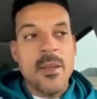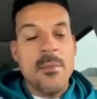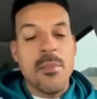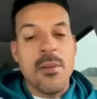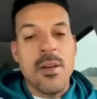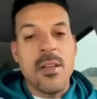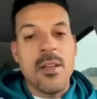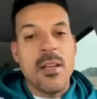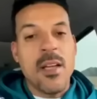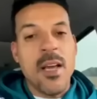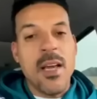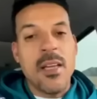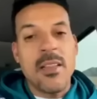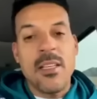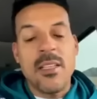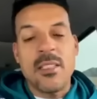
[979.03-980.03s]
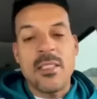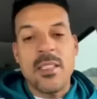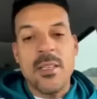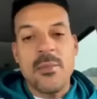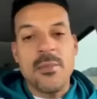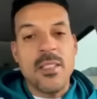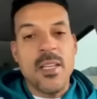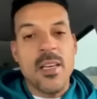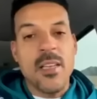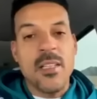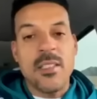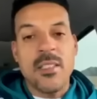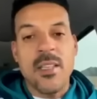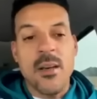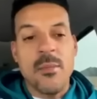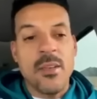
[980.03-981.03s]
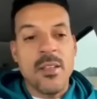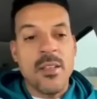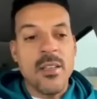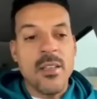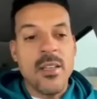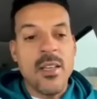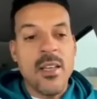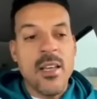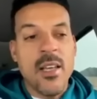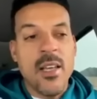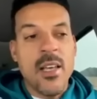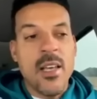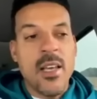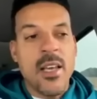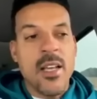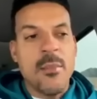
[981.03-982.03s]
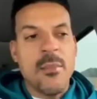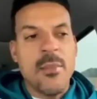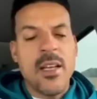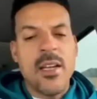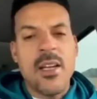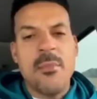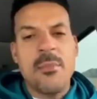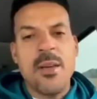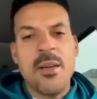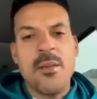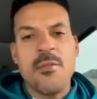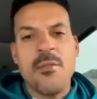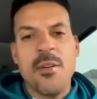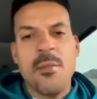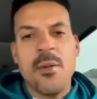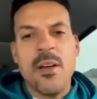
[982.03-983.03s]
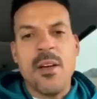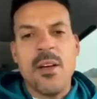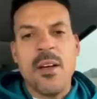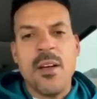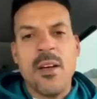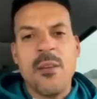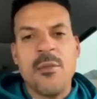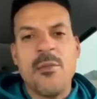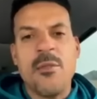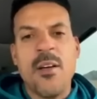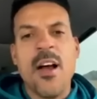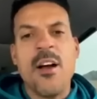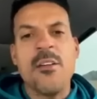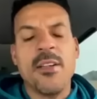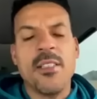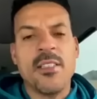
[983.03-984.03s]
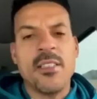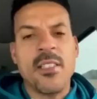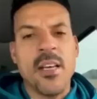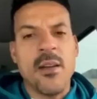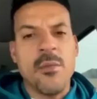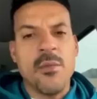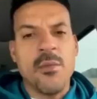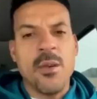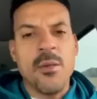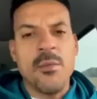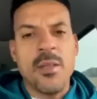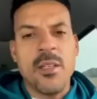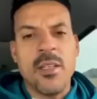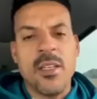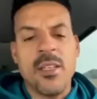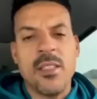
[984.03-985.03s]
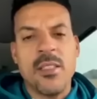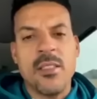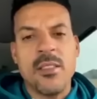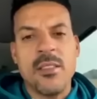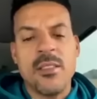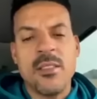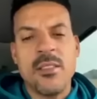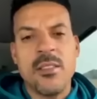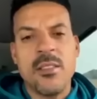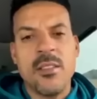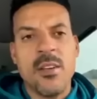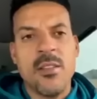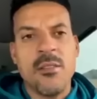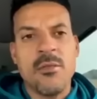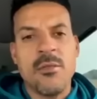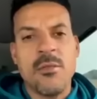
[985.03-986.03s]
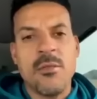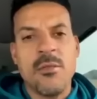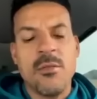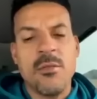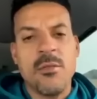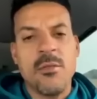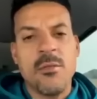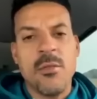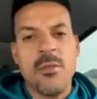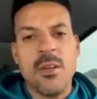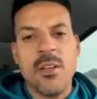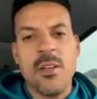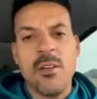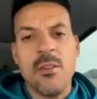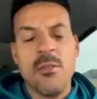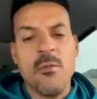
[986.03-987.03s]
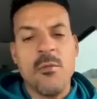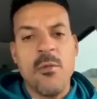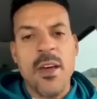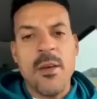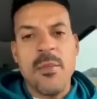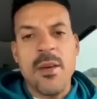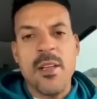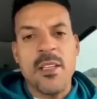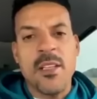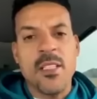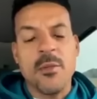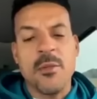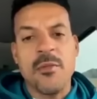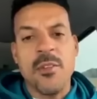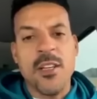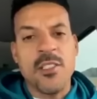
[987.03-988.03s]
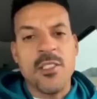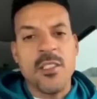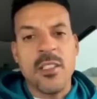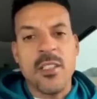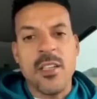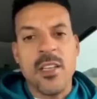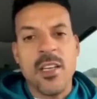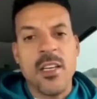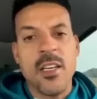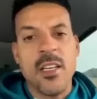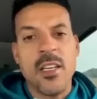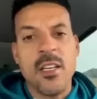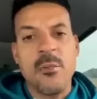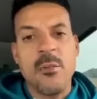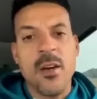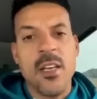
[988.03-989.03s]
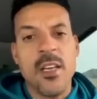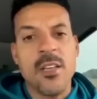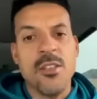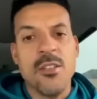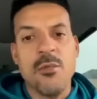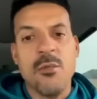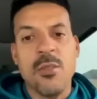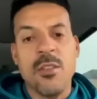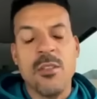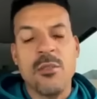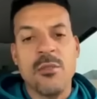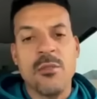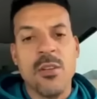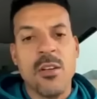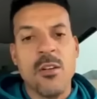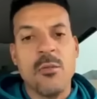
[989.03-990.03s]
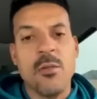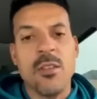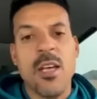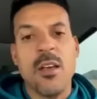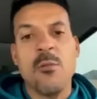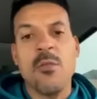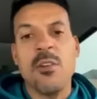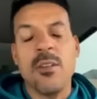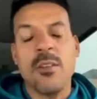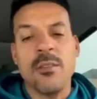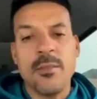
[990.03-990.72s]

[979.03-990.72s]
But I think Skip's day is coming. And it may not be from a firing standpoint, because, you know, we know white men in this profession can kind of get away and do with, you know, what they want.